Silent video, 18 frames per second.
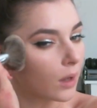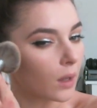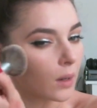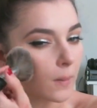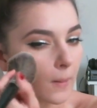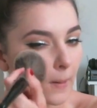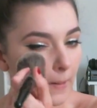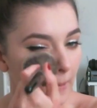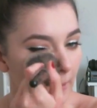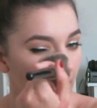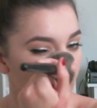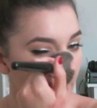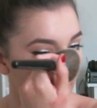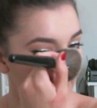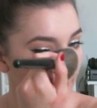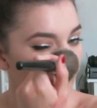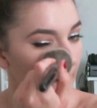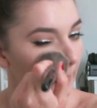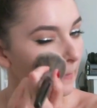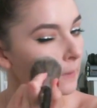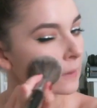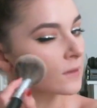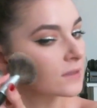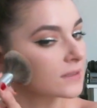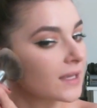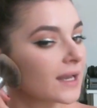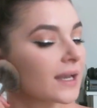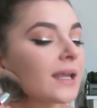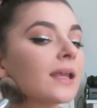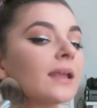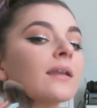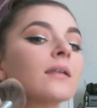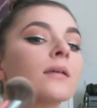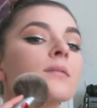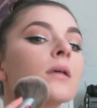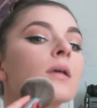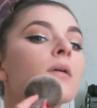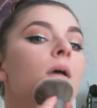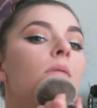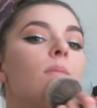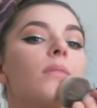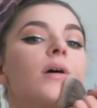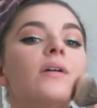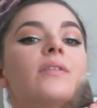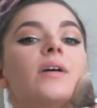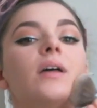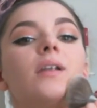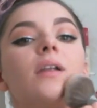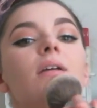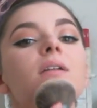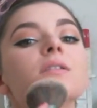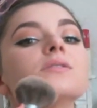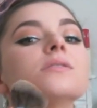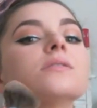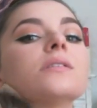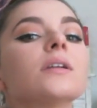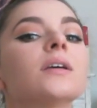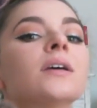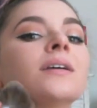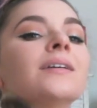not only am I setting my foundation,